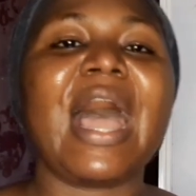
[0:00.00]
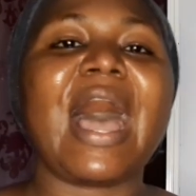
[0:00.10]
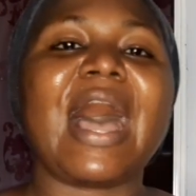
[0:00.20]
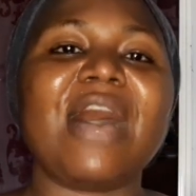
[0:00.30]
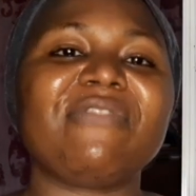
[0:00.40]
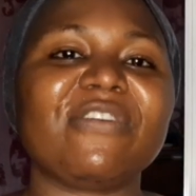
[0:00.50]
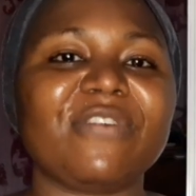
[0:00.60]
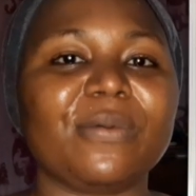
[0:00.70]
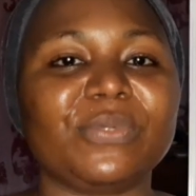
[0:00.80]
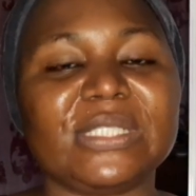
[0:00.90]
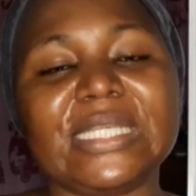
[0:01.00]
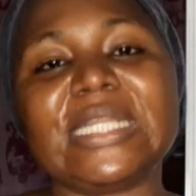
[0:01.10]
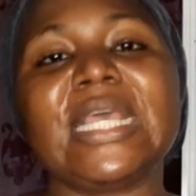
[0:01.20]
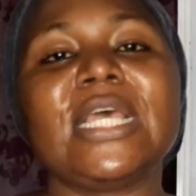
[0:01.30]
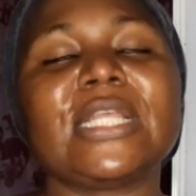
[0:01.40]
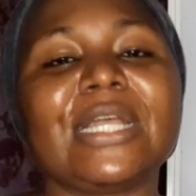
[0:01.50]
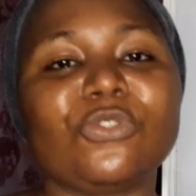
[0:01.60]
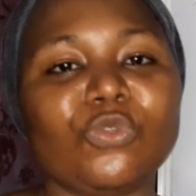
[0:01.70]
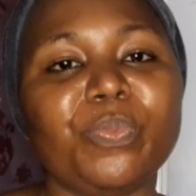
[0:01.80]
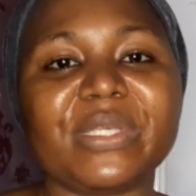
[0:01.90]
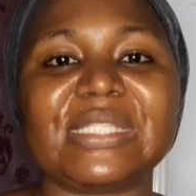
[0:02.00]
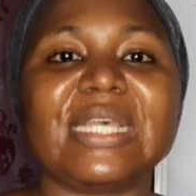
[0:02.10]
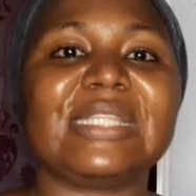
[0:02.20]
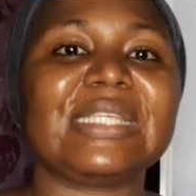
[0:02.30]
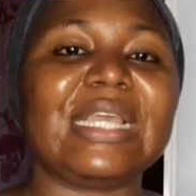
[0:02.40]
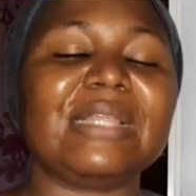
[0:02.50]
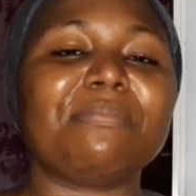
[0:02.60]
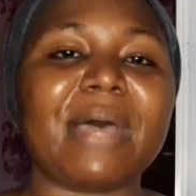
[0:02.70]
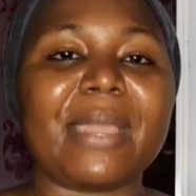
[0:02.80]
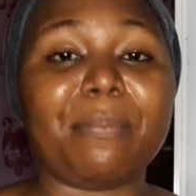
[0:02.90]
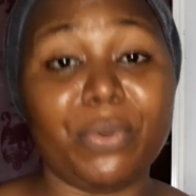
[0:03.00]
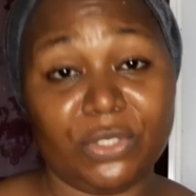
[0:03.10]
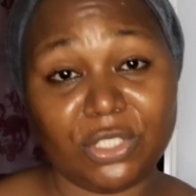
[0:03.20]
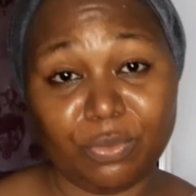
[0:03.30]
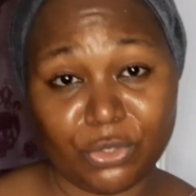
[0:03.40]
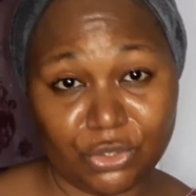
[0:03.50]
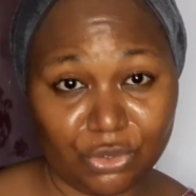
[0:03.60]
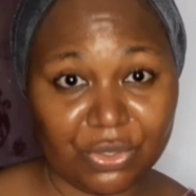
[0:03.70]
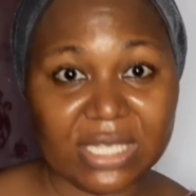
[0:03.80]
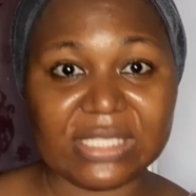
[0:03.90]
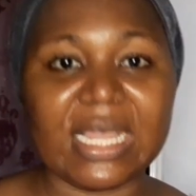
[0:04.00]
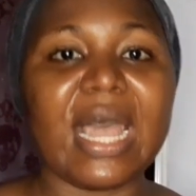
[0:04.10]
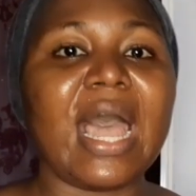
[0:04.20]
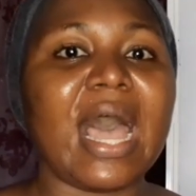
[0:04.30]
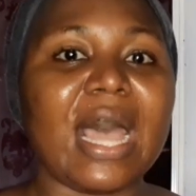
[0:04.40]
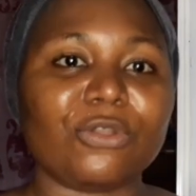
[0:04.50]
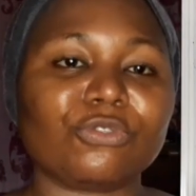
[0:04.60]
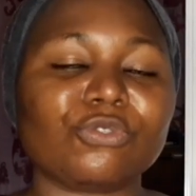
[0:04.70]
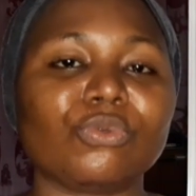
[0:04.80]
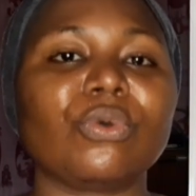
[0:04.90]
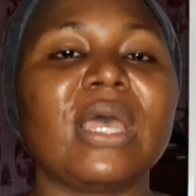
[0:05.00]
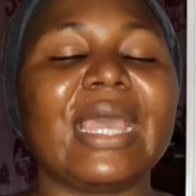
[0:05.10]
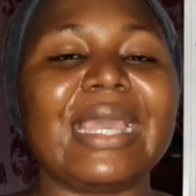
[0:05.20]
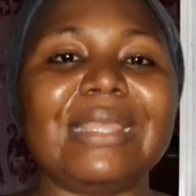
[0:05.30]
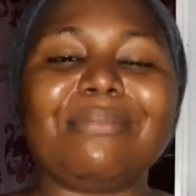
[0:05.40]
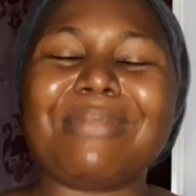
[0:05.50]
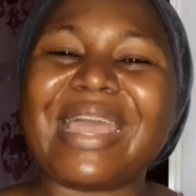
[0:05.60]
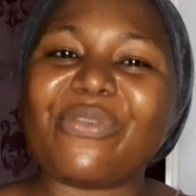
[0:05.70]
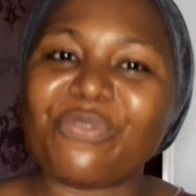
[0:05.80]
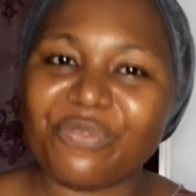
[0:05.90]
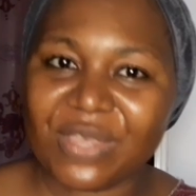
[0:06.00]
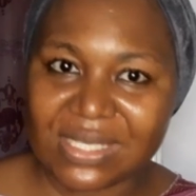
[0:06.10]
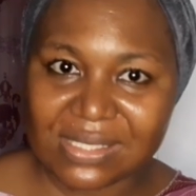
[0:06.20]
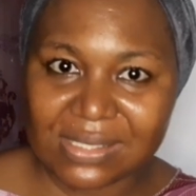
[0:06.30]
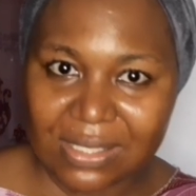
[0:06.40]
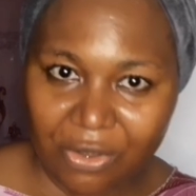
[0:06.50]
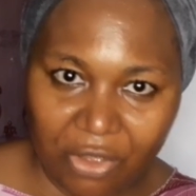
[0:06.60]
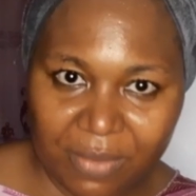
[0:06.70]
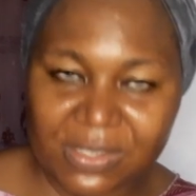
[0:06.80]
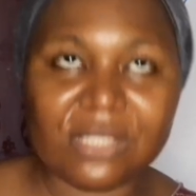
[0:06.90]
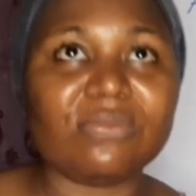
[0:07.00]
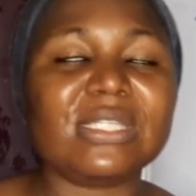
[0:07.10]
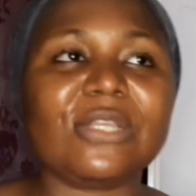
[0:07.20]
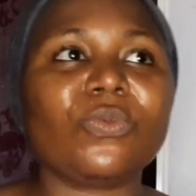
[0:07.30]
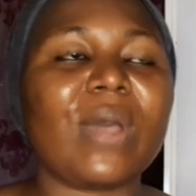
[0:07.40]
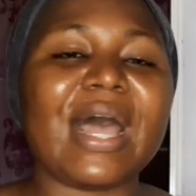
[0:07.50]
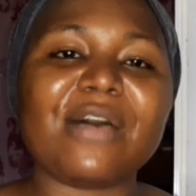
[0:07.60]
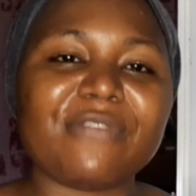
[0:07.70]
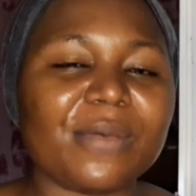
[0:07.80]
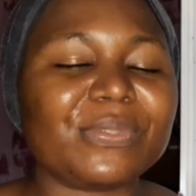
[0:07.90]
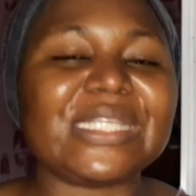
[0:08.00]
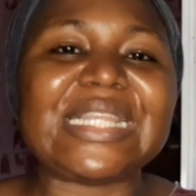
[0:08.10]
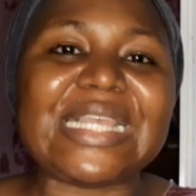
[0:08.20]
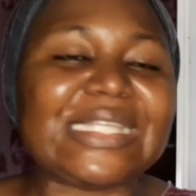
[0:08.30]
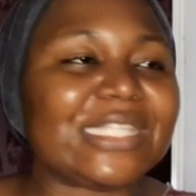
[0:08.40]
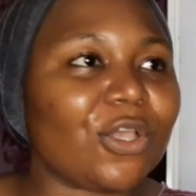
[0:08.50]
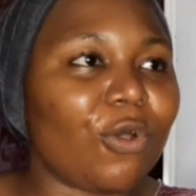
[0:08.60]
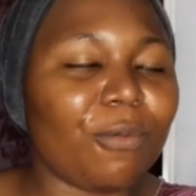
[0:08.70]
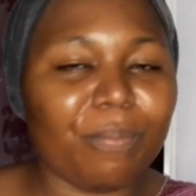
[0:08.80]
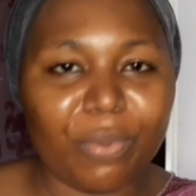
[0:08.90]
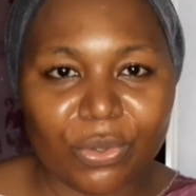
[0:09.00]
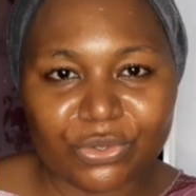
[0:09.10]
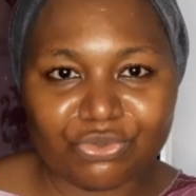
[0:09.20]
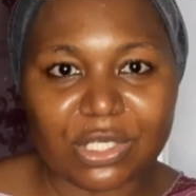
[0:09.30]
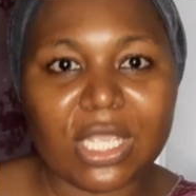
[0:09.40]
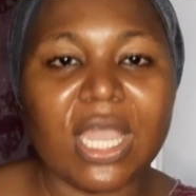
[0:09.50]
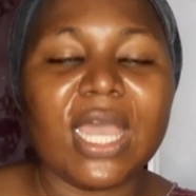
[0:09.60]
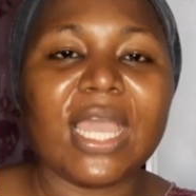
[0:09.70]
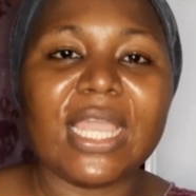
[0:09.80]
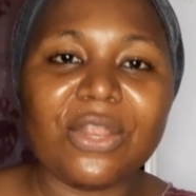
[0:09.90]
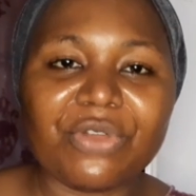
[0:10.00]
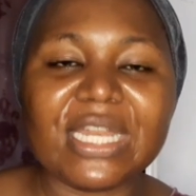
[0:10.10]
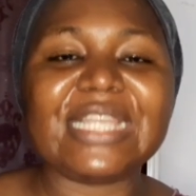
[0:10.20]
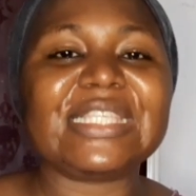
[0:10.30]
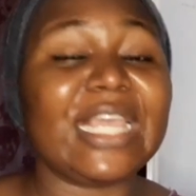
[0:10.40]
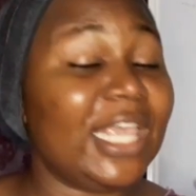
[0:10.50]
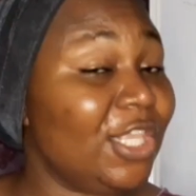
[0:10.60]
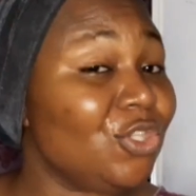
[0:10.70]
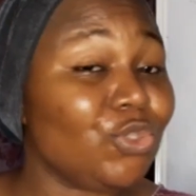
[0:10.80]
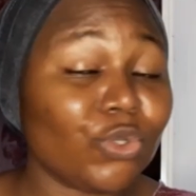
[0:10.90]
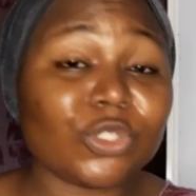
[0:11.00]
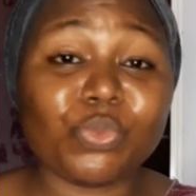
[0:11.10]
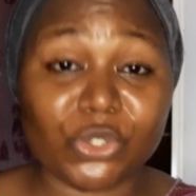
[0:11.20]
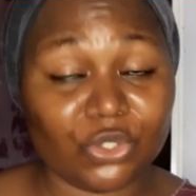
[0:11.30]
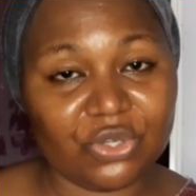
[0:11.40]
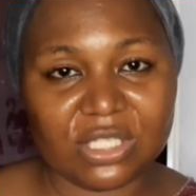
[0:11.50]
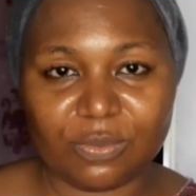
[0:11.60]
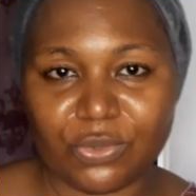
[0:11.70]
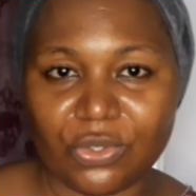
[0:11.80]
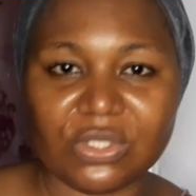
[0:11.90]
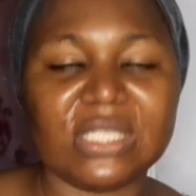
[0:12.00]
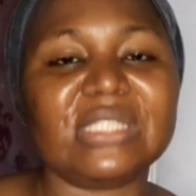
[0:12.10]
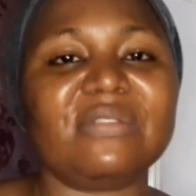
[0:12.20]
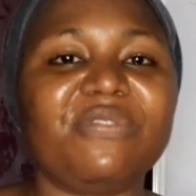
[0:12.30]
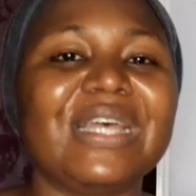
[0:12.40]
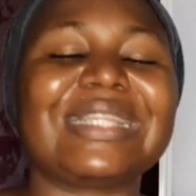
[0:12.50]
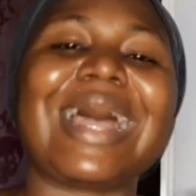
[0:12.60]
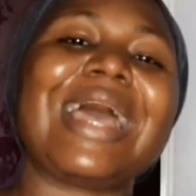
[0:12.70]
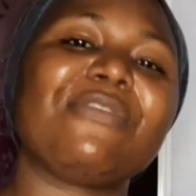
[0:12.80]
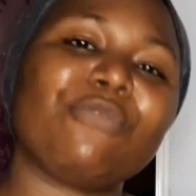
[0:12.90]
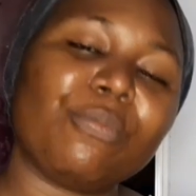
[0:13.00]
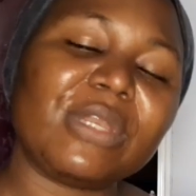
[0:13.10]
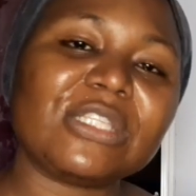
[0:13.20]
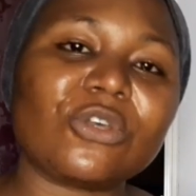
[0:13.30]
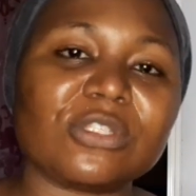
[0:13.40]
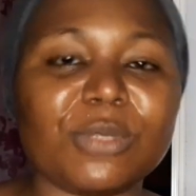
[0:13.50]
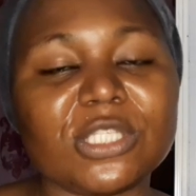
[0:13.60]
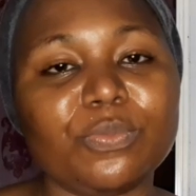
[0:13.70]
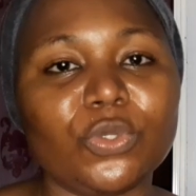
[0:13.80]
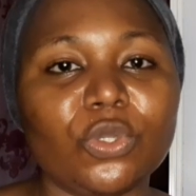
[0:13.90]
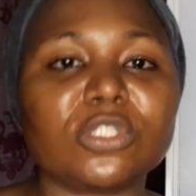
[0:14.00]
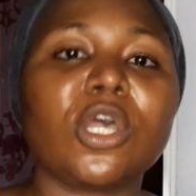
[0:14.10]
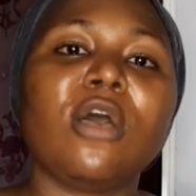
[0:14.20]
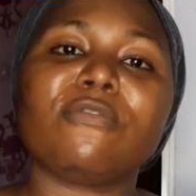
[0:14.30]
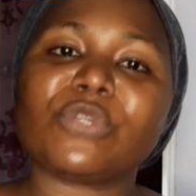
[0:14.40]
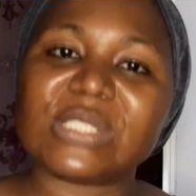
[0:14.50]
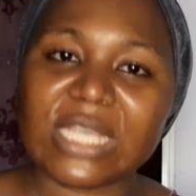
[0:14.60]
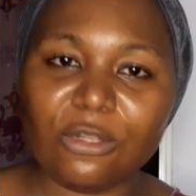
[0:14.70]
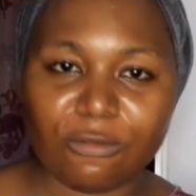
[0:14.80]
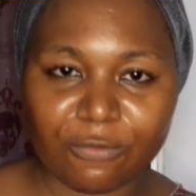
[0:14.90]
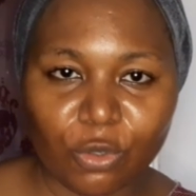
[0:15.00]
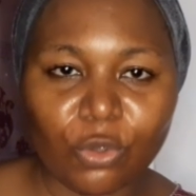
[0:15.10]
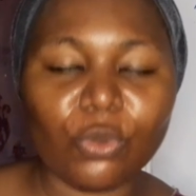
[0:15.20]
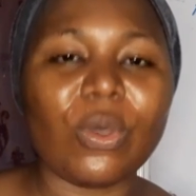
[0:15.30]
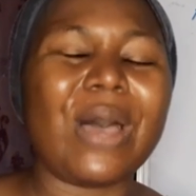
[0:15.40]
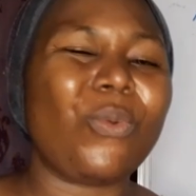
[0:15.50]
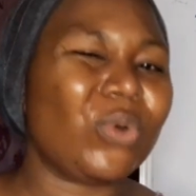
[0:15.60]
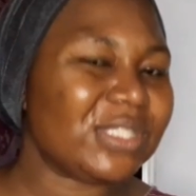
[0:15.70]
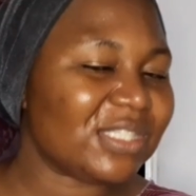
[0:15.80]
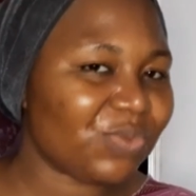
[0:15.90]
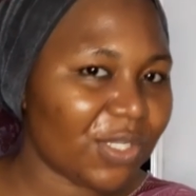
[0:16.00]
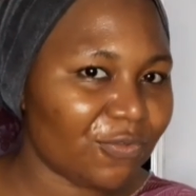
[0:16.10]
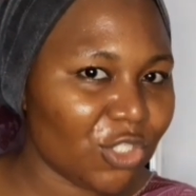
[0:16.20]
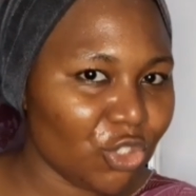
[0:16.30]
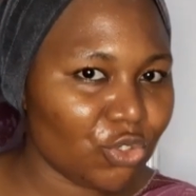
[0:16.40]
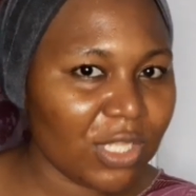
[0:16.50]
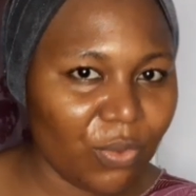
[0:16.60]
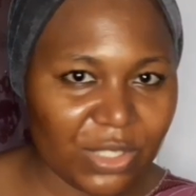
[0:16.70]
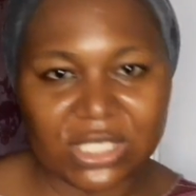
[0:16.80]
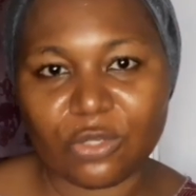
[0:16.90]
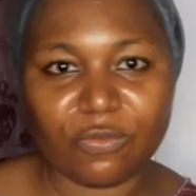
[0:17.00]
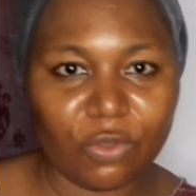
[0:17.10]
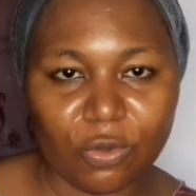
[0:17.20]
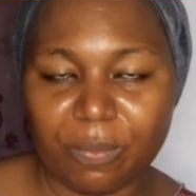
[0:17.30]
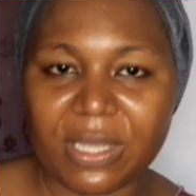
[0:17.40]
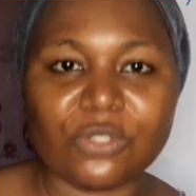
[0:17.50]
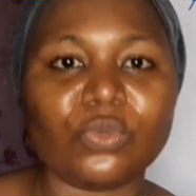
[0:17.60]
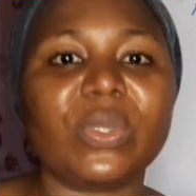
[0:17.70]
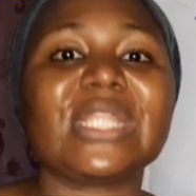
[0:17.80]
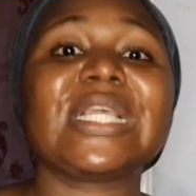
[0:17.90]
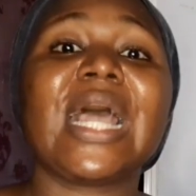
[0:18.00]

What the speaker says: I have alpha-arbutin at 2% in my body moisturizer and also in my face creams. The reason why alpha-arbutin is a compulsory ingredient in those moisturizing products is the fact that I formulate cosmetic products for skin of color. And what is one of the issues that we skin of color battle with?